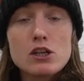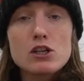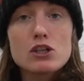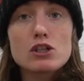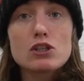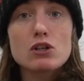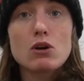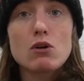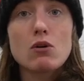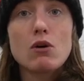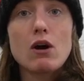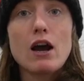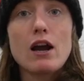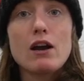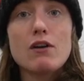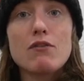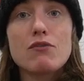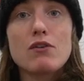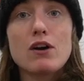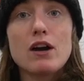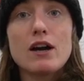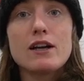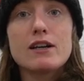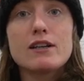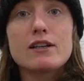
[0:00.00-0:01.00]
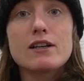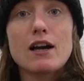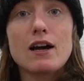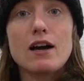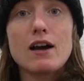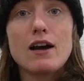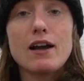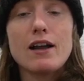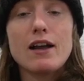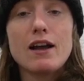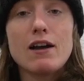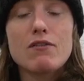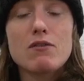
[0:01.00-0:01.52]
So I find
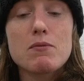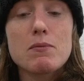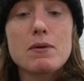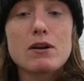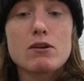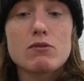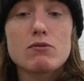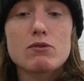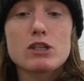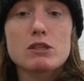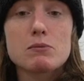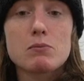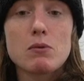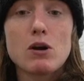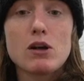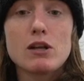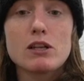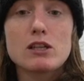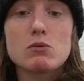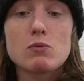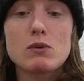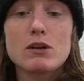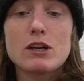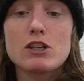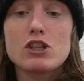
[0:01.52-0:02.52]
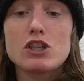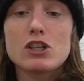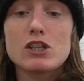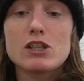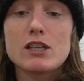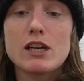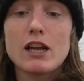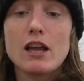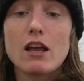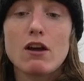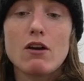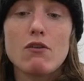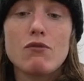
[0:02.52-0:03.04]
I have a better response when I just
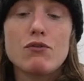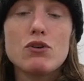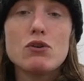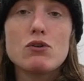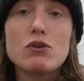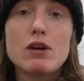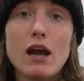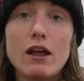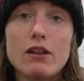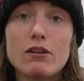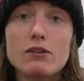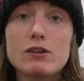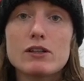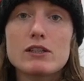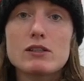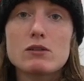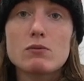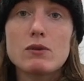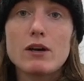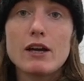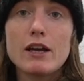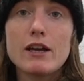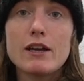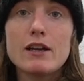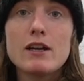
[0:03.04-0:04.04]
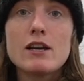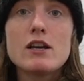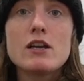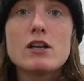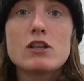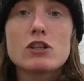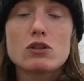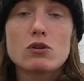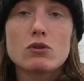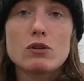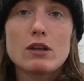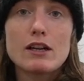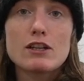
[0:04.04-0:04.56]
take a few calories away.
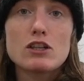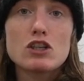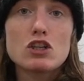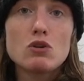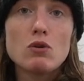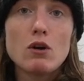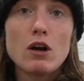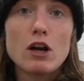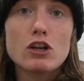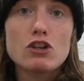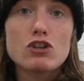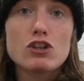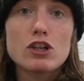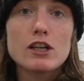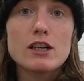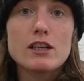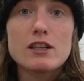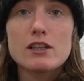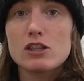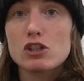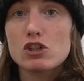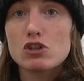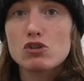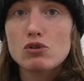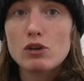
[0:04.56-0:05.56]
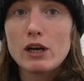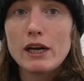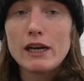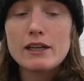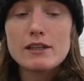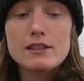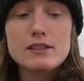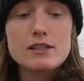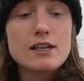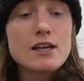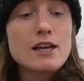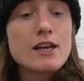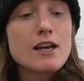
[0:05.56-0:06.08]
So that 200 is
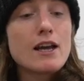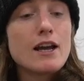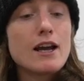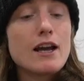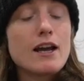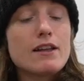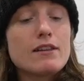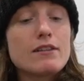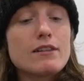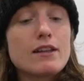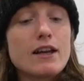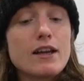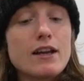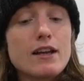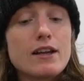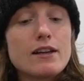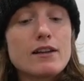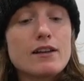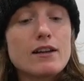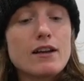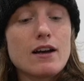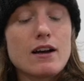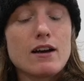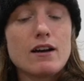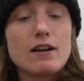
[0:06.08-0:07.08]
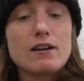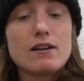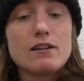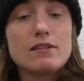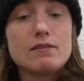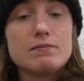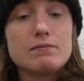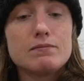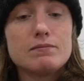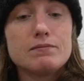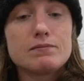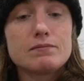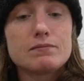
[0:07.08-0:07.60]
great. And
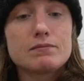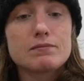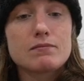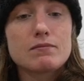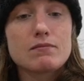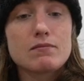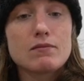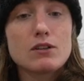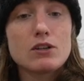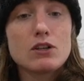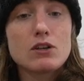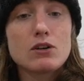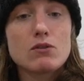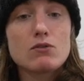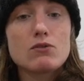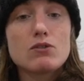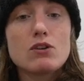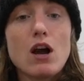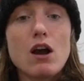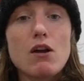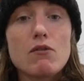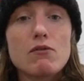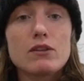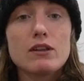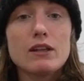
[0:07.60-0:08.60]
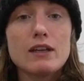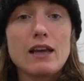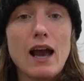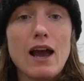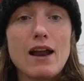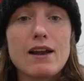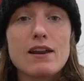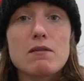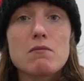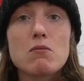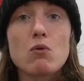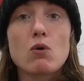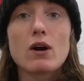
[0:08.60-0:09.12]
then, not really
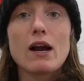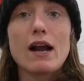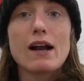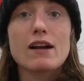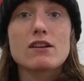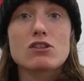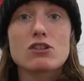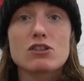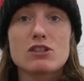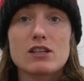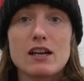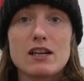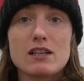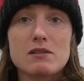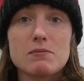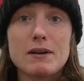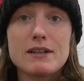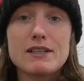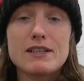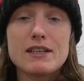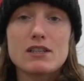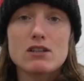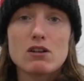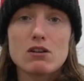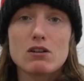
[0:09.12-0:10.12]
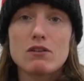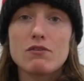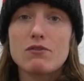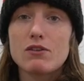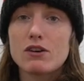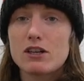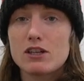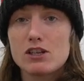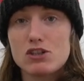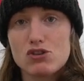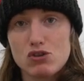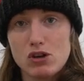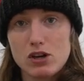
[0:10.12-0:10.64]
adding more exercise. My day's already
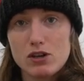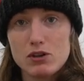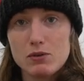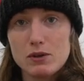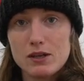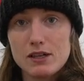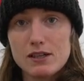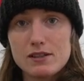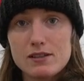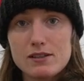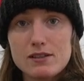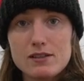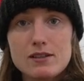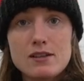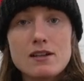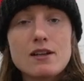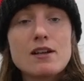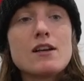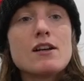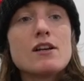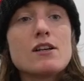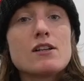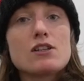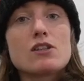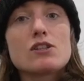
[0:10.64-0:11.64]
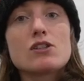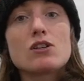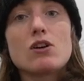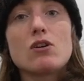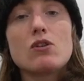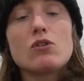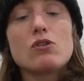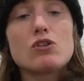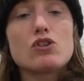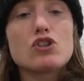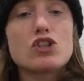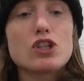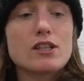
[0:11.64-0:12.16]
very strenuous.
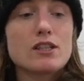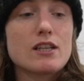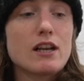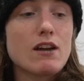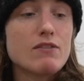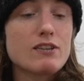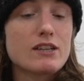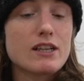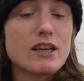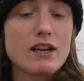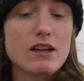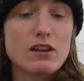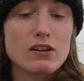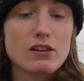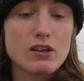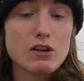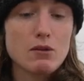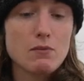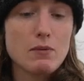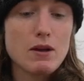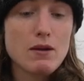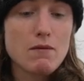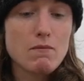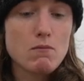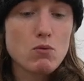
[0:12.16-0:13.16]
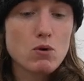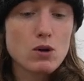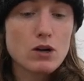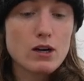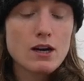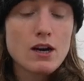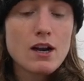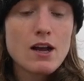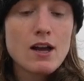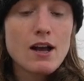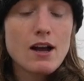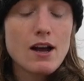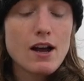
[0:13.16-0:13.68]
So just have to get a little bit
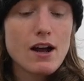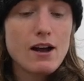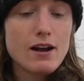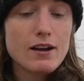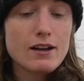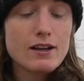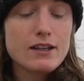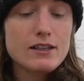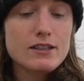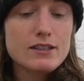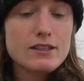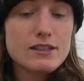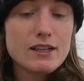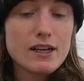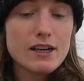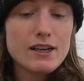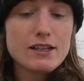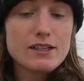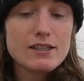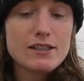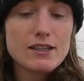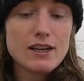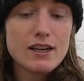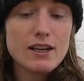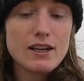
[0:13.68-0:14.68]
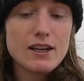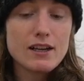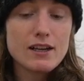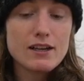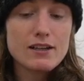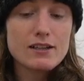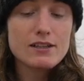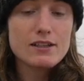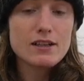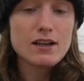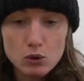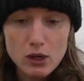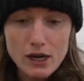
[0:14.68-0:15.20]
more concise and
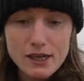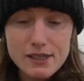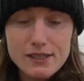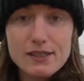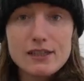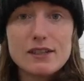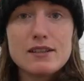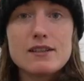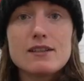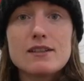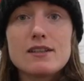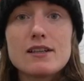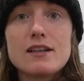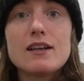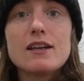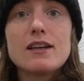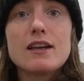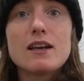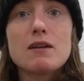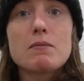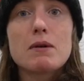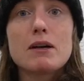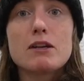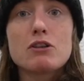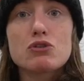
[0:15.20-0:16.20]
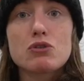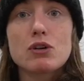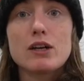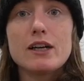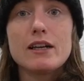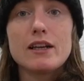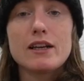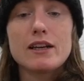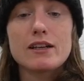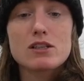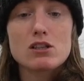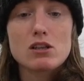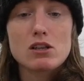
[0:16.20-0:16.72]
present in my
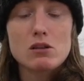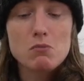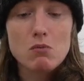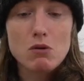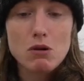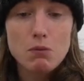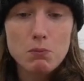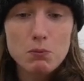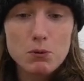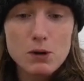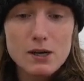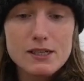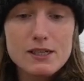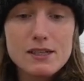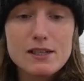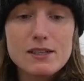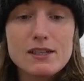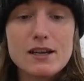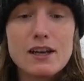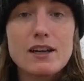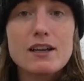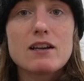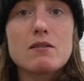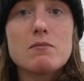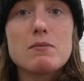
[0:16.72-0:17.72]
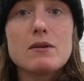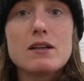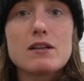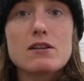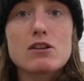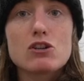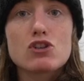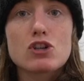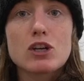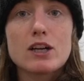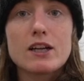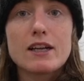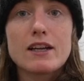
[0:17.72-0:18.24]
training. So the more present I can be in the
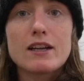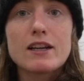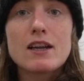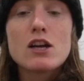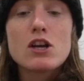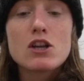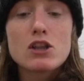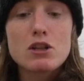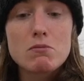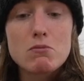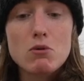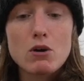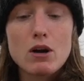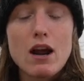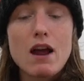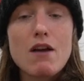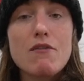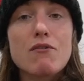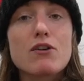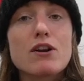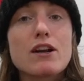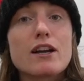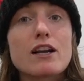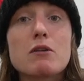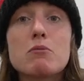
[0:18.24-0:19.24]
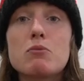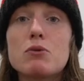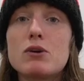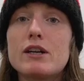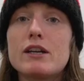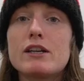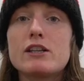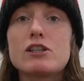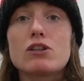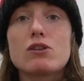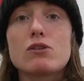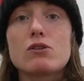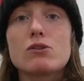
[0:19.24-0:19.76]
training, the more effort I can put
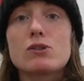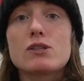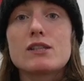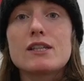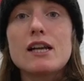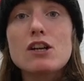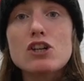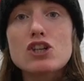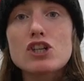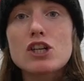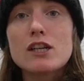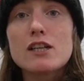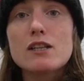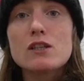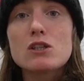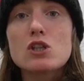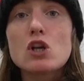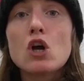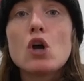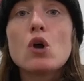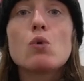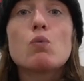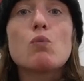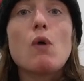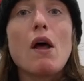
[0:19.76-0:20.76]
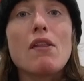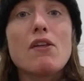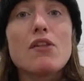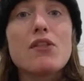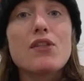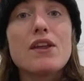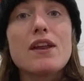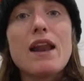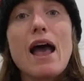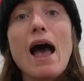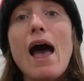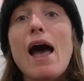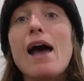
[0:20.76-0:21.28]
into those sessions rather
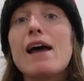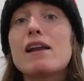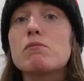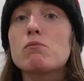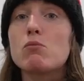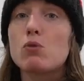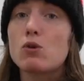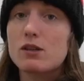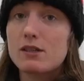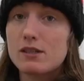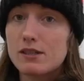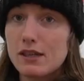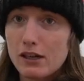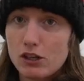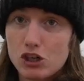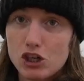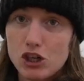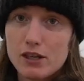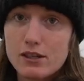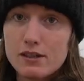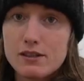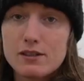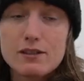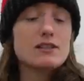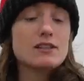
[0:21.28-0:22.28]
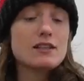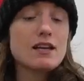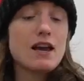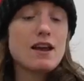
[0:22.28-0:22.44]
than add more sessions.